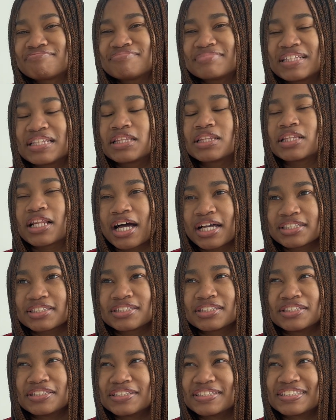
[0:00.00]

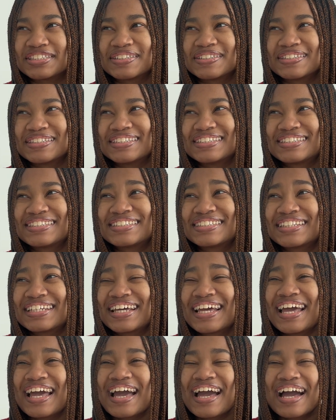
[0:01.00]
last in the series.
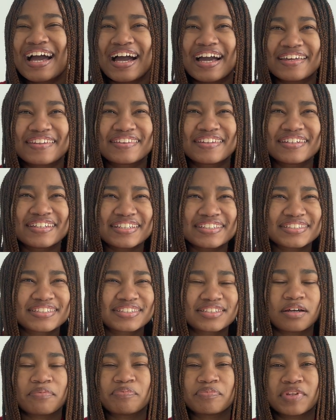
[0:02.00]
I think it's
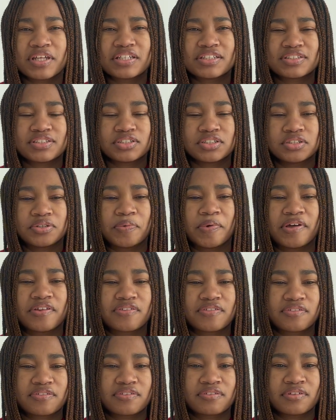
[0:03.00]
something to do
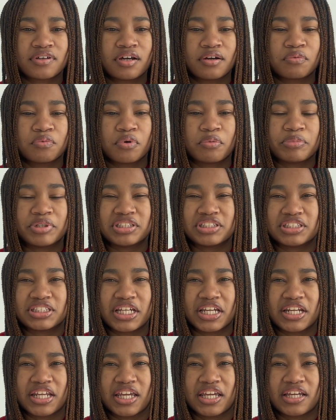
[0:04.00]
with a woman
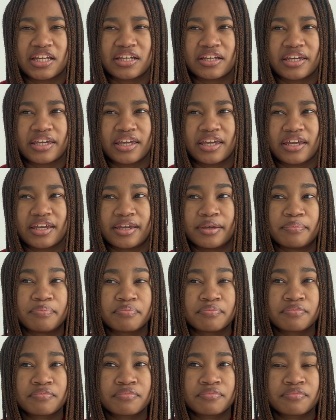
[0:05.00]
dating a
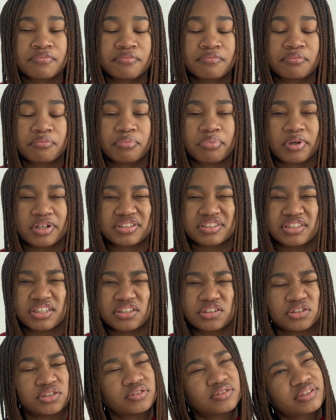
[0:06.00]

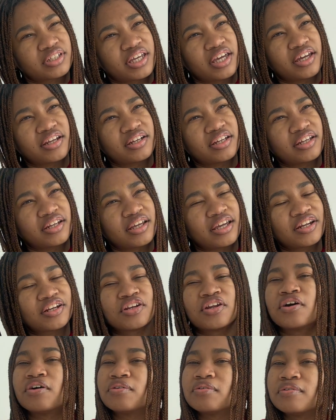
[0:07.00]
presidential candidate.
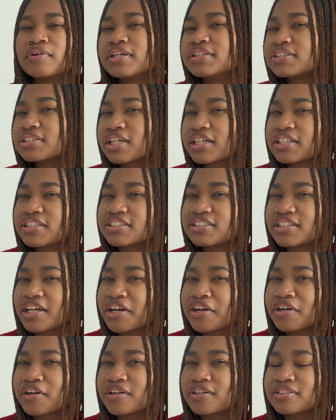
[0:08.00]
No, it's like a
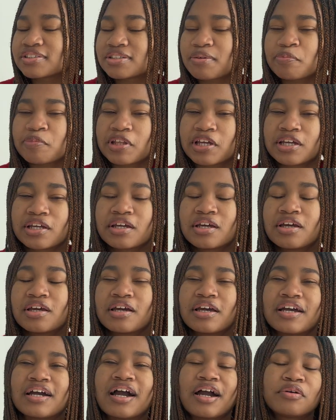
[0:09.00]
senator or something.
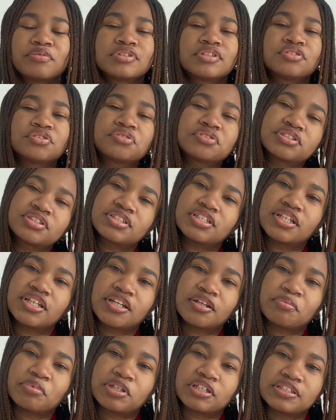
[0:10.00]
I was interested in
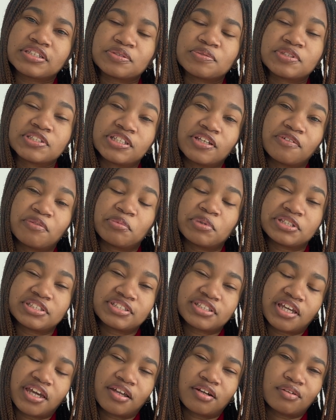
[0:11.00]
it because it was giving me
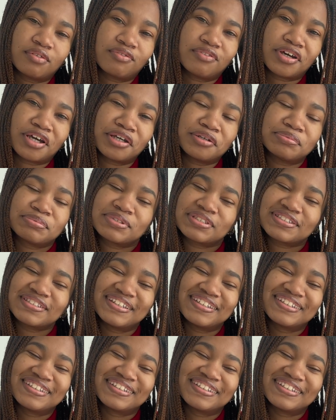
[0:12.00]
Scandal vibes.